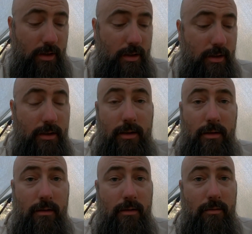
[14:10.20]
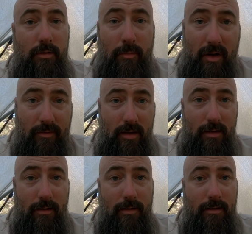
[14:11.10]
continue to rub my
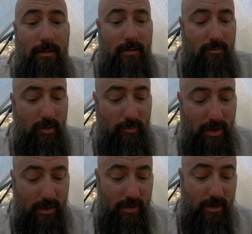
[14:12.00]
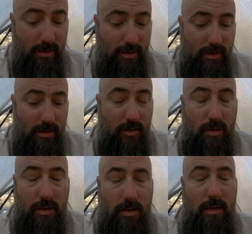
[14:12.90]
feet, rub my
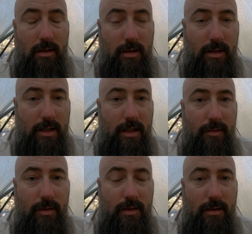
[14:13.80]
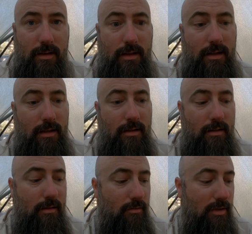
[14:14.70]
calves,
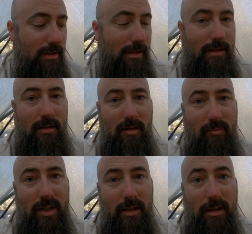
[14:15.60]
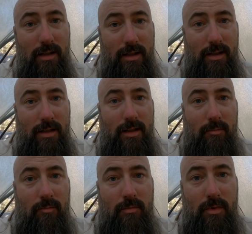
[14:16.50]
and try and take care of
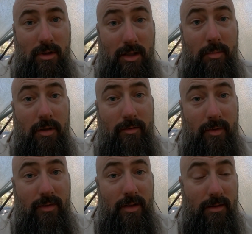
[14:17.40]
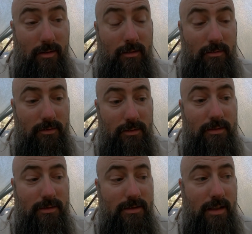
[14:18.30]
and get up off my feet still.
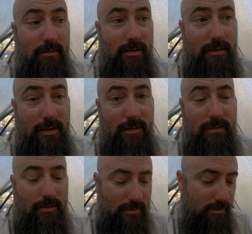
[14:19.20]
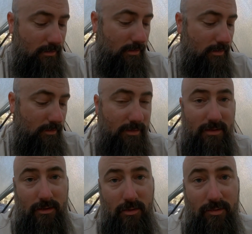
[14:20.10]
Stay the rest of the night. It's
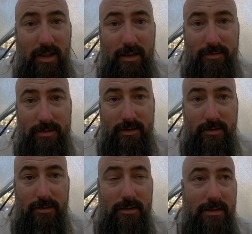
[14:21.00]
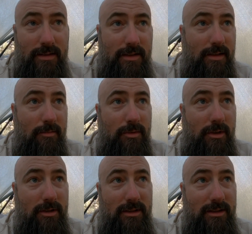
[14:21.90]
6:05, so probably
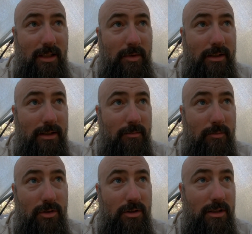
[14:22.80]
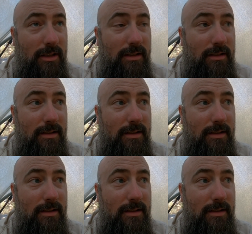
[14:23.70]
just gonna stay in my tent most of the night,